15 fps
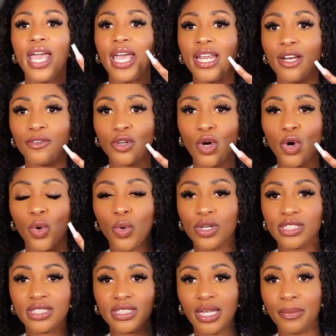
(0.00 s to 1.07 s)
and of
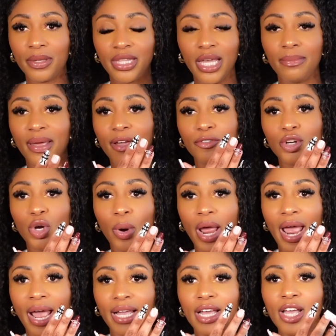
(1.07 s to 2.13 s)
course some of them have
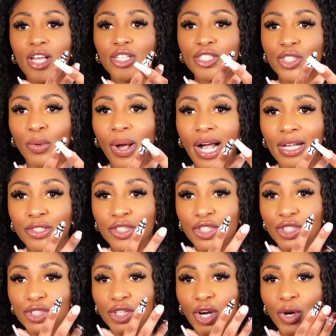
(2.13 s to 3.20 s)
cracked, so I'll
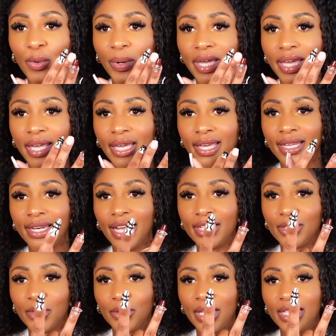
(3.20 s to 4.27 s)
just go in, I
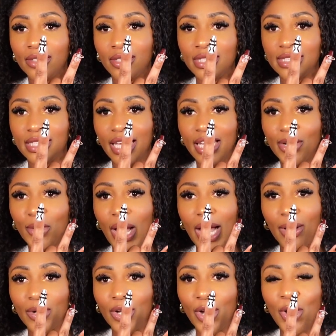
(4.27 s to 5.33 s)
know that looks ghetto,
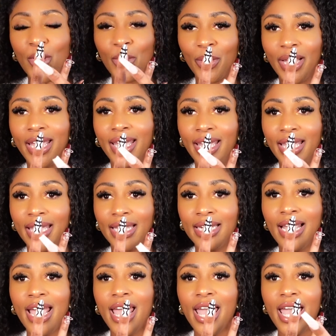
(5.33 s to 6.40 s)
I'll go
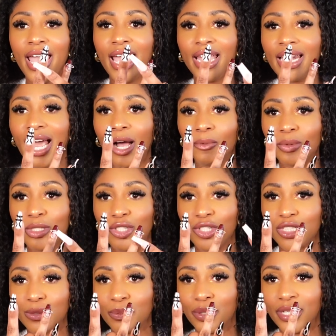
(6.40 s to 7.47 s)
in and I will
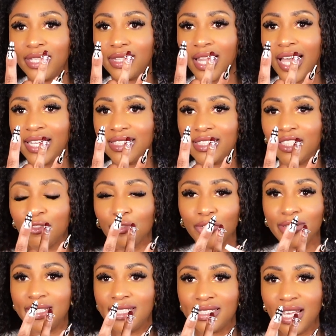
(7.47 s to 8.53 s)
just put like
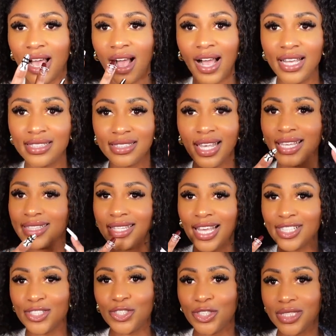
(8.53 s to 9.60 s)
different designs. Like,
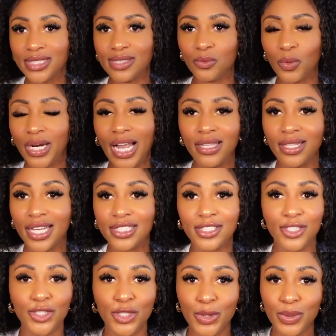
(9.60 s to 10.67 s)
that's just what I like
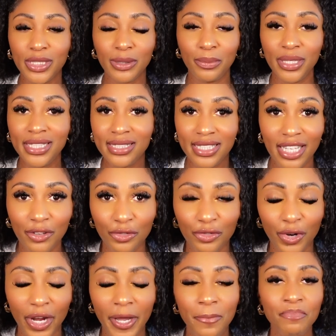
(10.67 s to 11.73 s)
to do to be
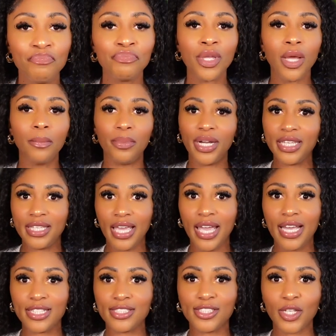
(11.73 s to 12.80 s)
different. But
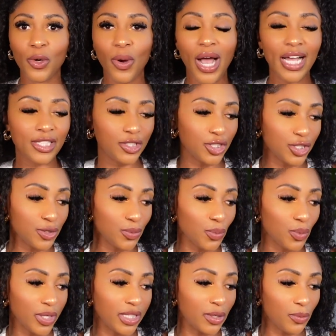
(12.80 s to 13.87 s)
yeah, so I
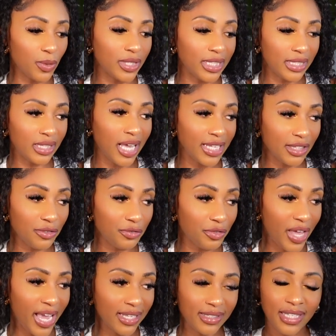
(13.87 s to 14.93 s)
just really, really like the
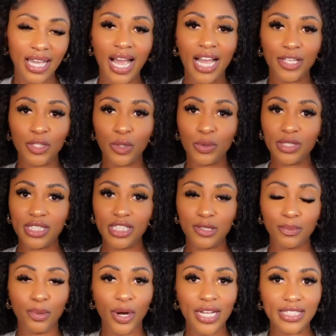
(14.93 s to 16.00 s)
fact that I use
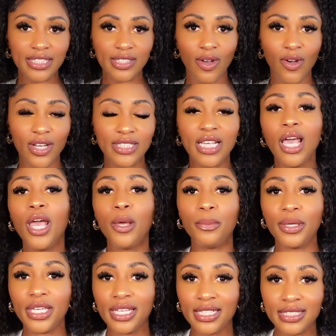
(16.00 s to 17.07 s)
these press-ons,
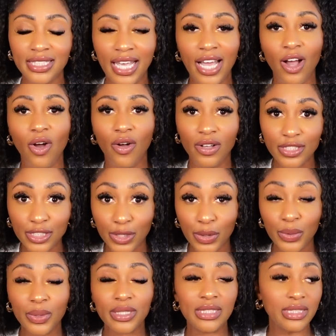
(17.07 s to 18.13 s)
because that
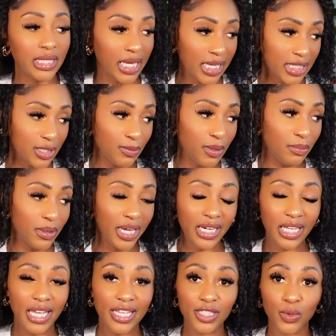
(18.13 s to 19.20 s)
also saves me
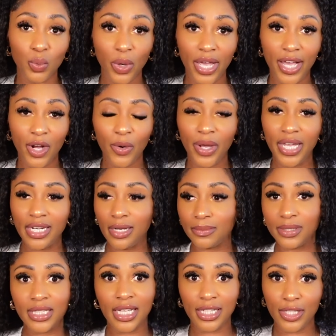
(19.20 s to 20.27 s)
money as well. And
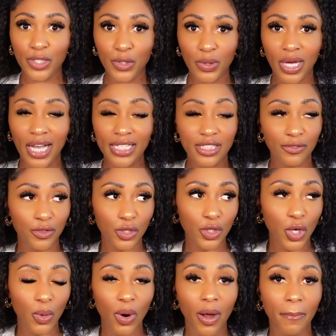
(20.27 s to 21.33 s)
I'm telling you guys, if you
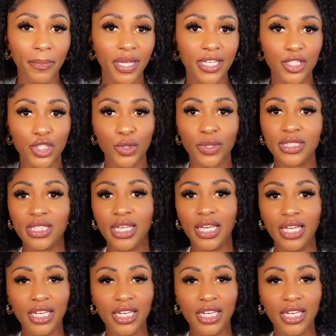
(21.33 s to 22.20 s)
go on Pinterest,